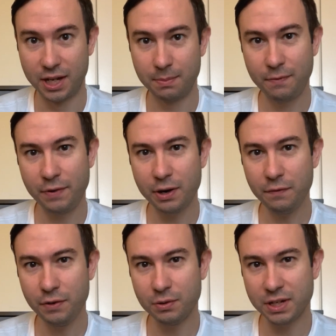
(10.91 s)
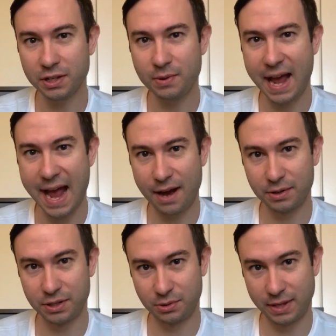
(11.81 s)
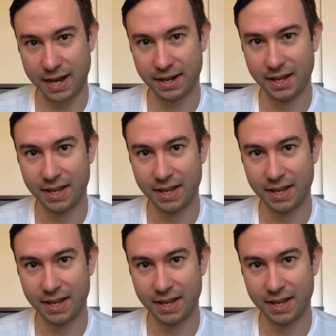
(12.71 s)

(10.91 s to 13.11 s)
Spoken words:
but very few tell you how to do that.